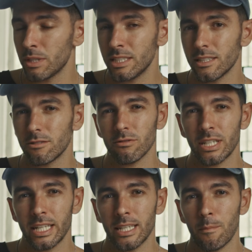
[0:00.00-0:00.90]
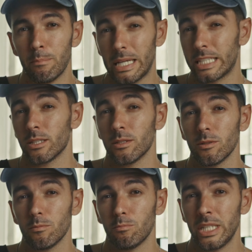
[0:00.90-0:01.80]
isn't really a better
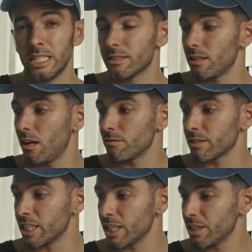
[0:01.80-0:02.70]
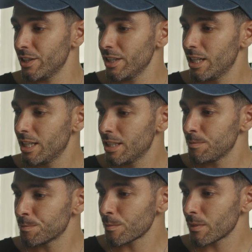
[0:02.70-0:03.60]
piece of gear
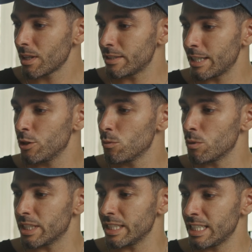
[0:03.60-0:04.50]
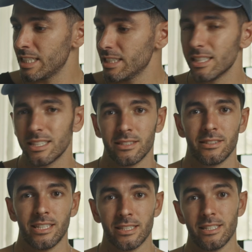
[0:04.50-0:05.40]
that you would need
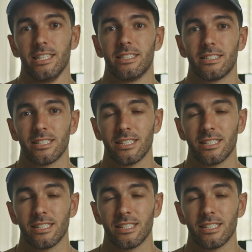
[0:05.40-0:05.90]
than this.